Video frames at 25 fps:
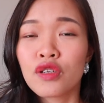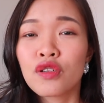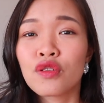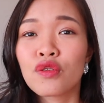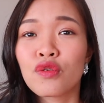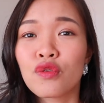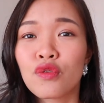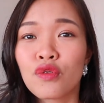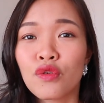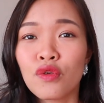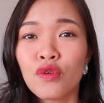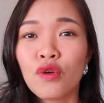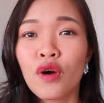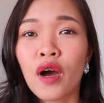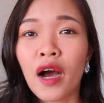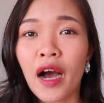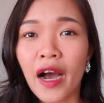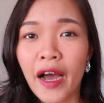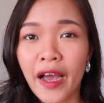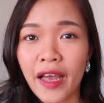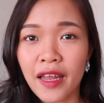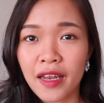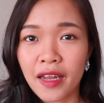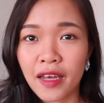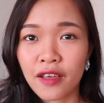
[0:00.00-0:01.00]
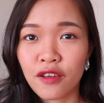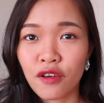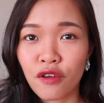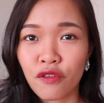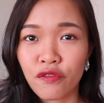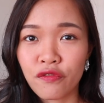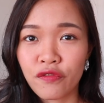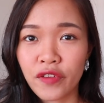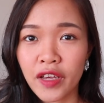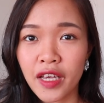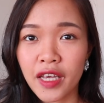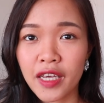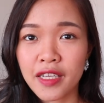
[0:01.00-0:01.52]
to highlight your
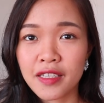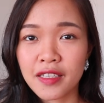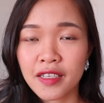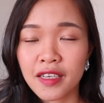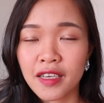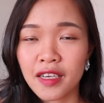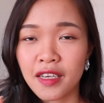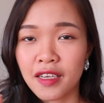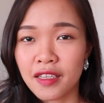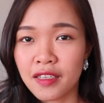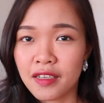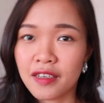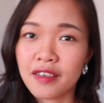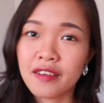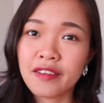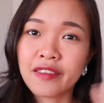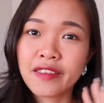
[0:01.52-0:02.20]
face in a